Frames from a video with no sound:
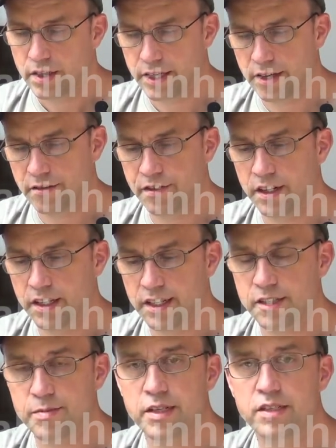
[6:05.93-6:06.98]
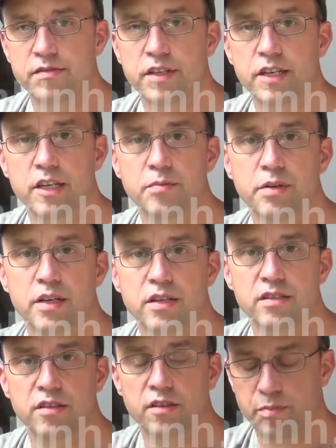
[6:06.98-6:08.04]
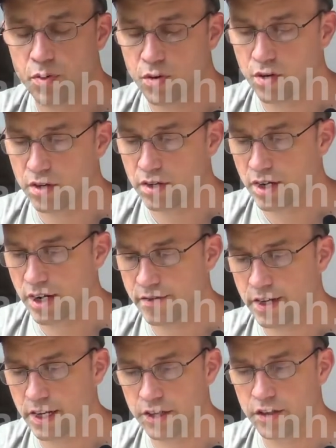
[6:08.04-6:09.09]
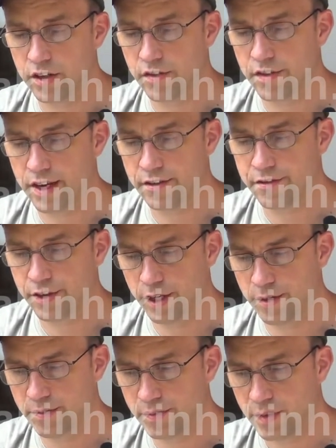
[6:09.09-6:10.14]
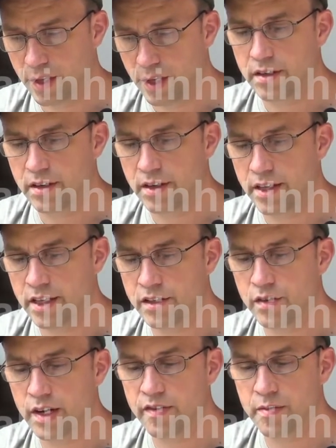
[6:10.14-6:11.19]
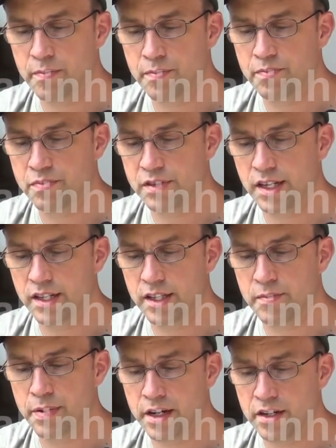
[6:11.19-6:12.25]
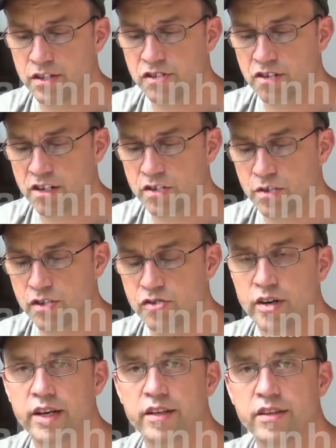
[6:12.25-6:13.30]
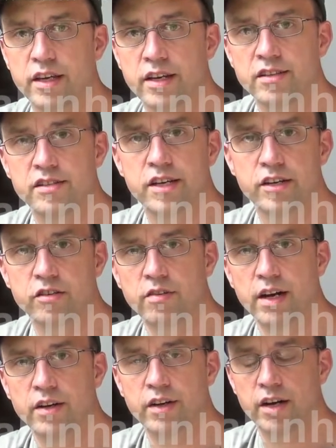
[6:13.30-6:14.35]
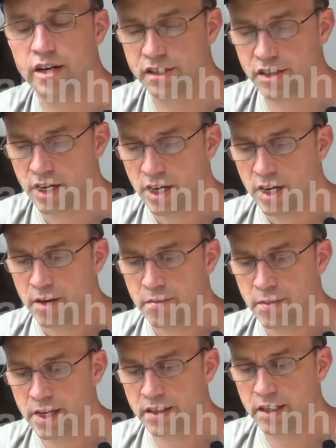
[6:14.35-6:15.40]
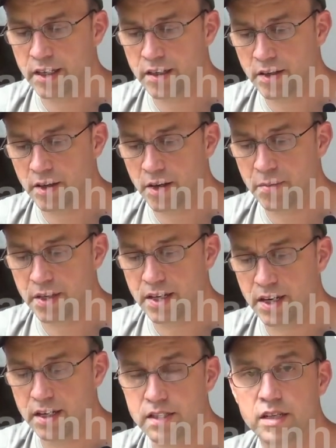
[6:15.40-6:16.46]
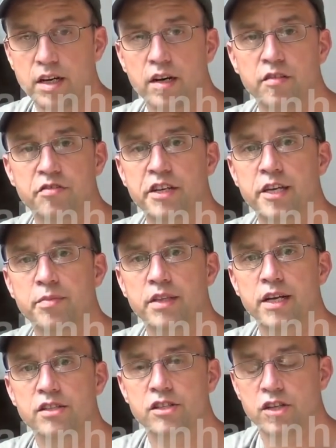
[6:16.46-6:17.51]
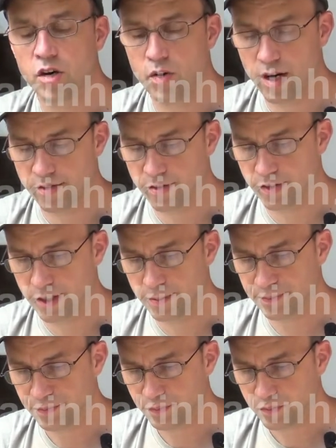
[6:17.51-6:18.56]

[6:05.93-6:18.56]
Again, fairly expensive to heat because of the poor R value of that film. And they do have a slightly better structural strength than a standard round arch, mainly because of keeping that snow off of it.